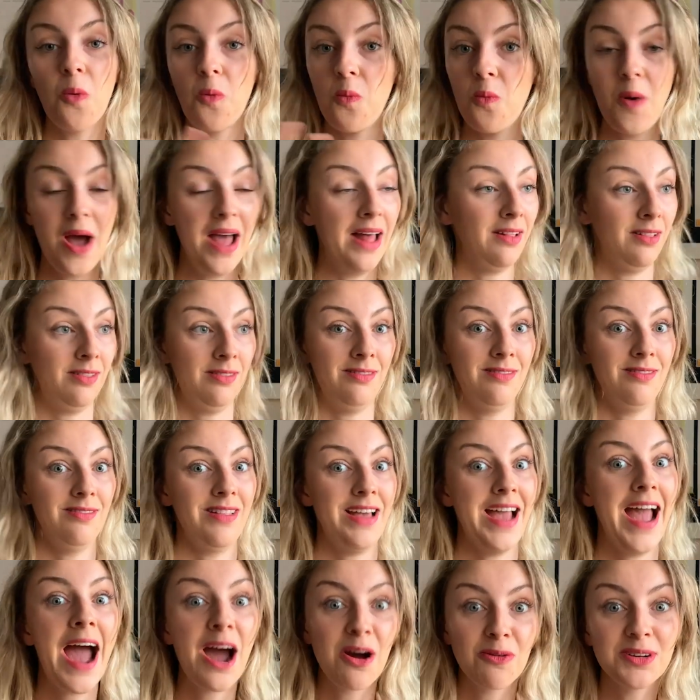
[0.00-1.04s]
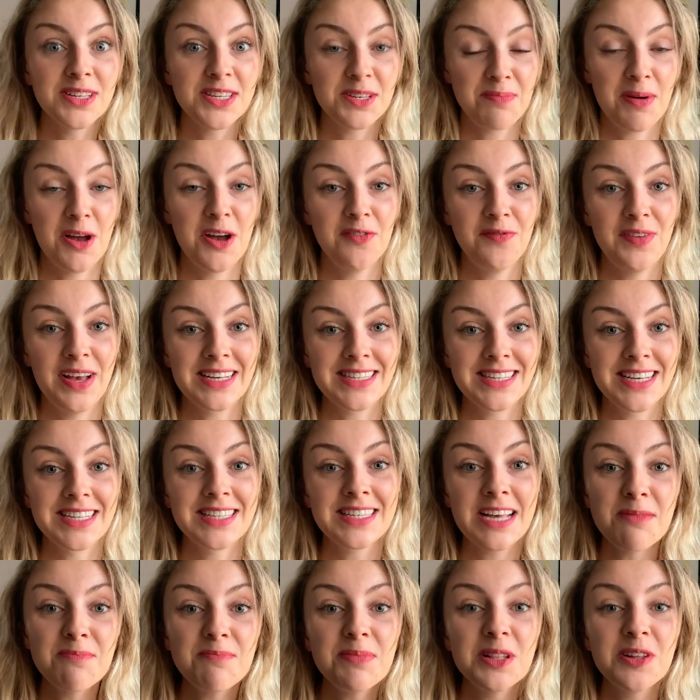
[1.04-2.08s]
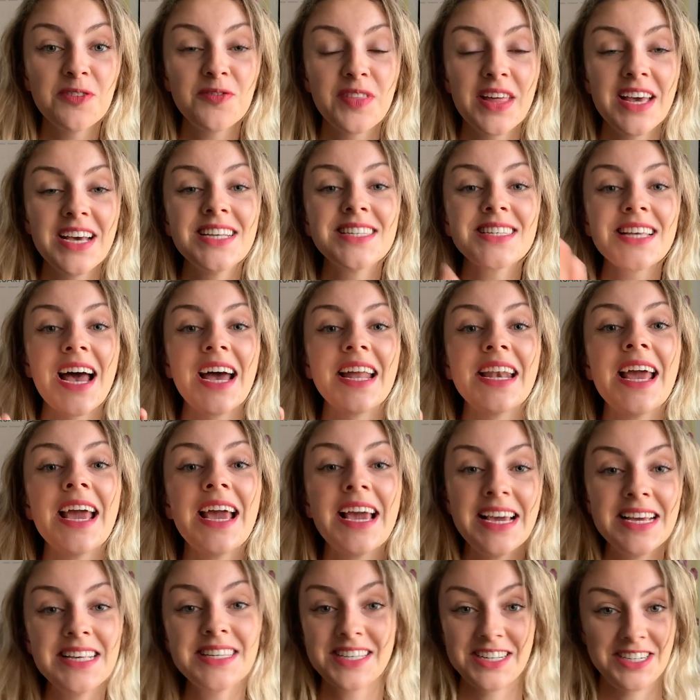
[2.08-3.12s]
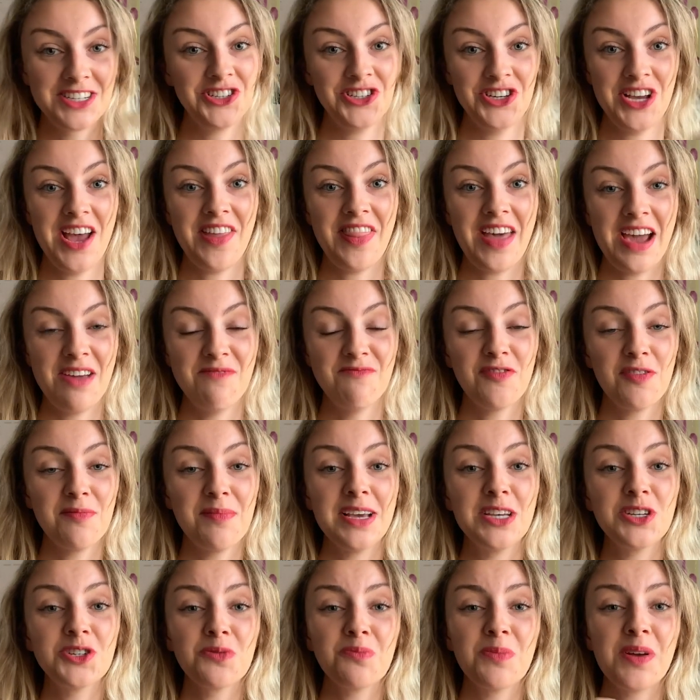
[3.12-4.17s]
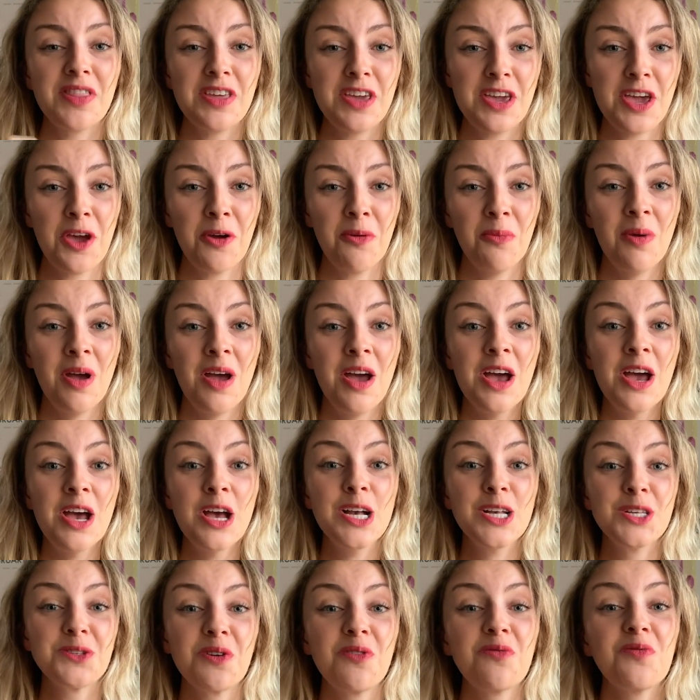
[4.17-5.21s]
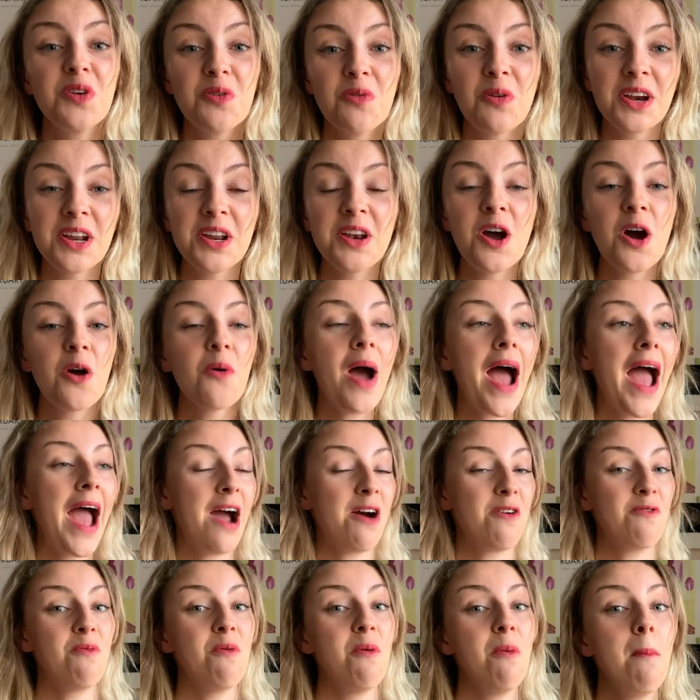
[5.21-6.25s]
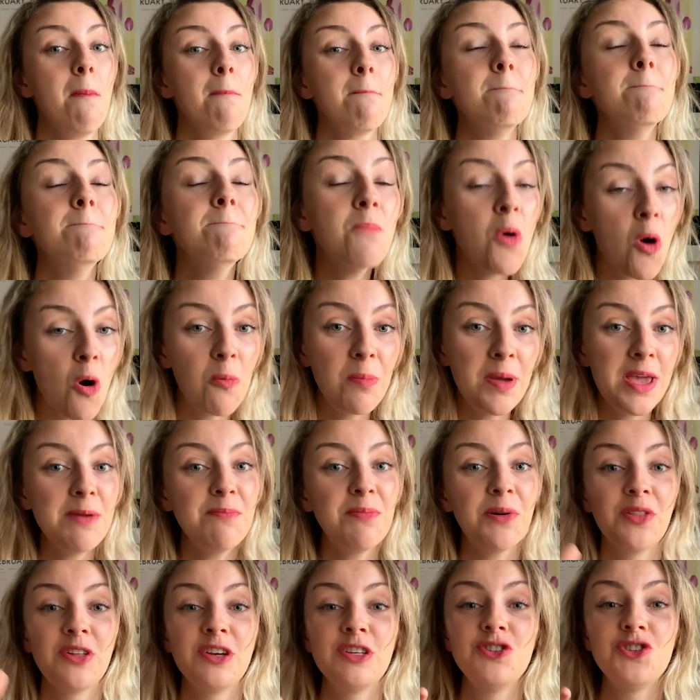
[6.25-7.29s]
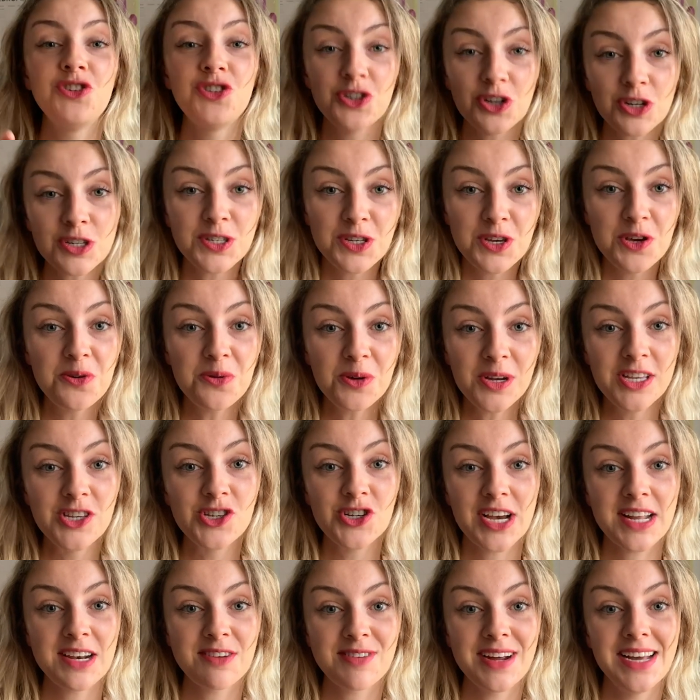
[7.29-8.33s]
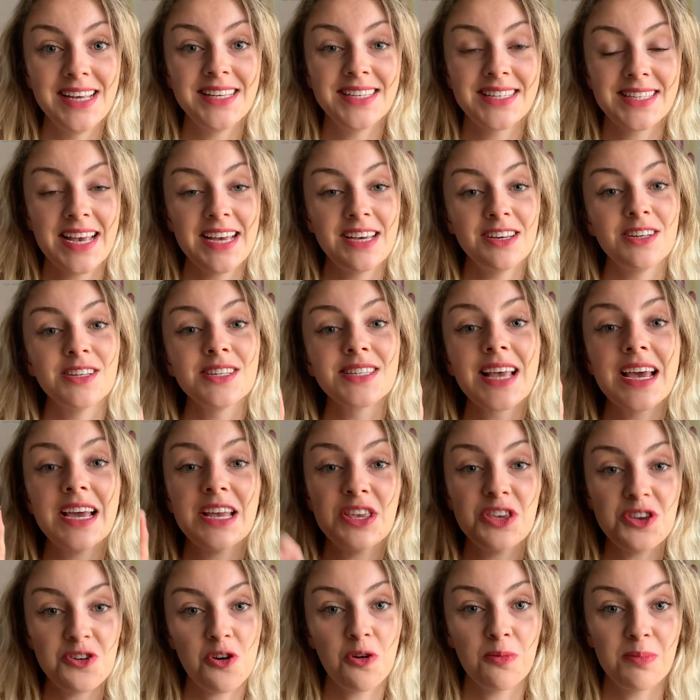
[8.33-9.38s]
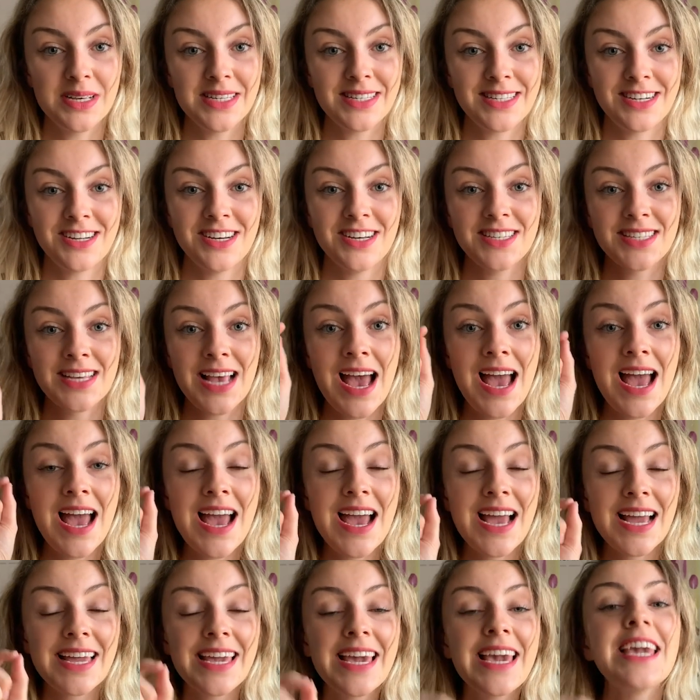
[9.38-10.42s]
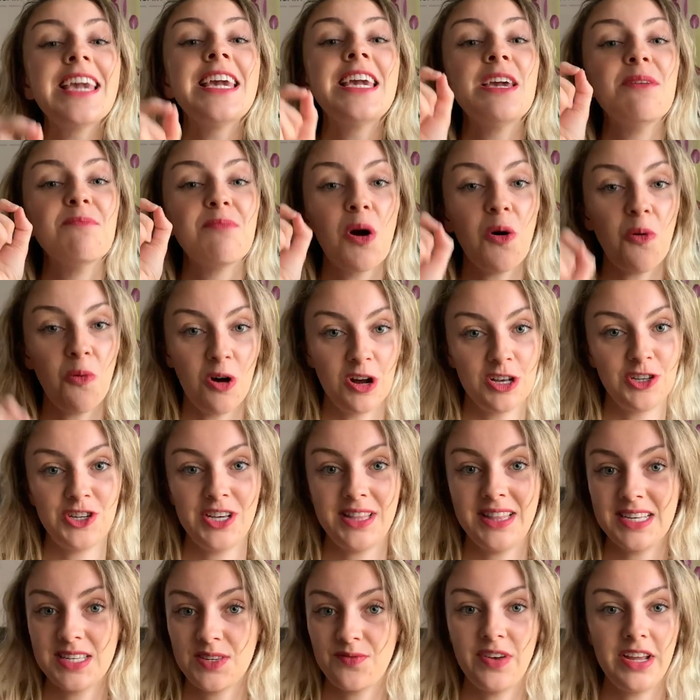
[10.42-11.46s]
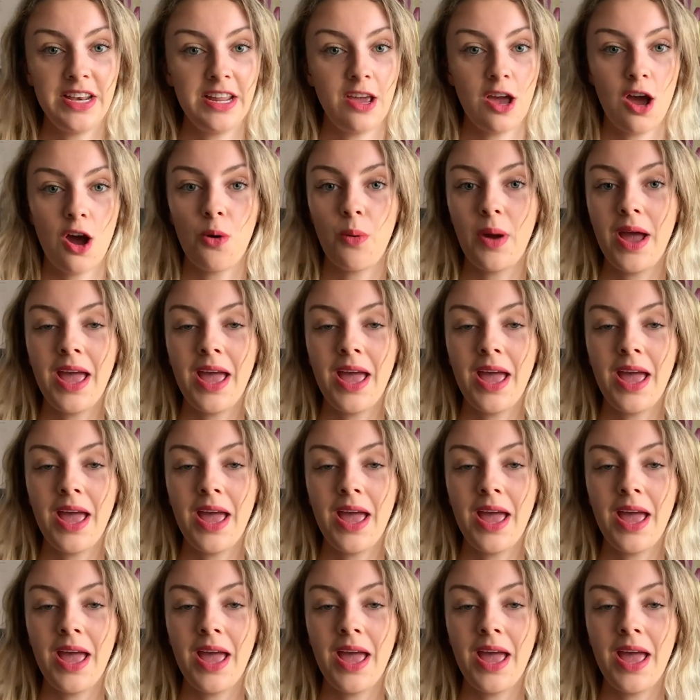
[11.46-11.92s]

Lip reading: Well, Howard's a perfect example of this, and he's going to share that information with you. So if you want to know how more people than just you can generate sales in your business, keep watching this video.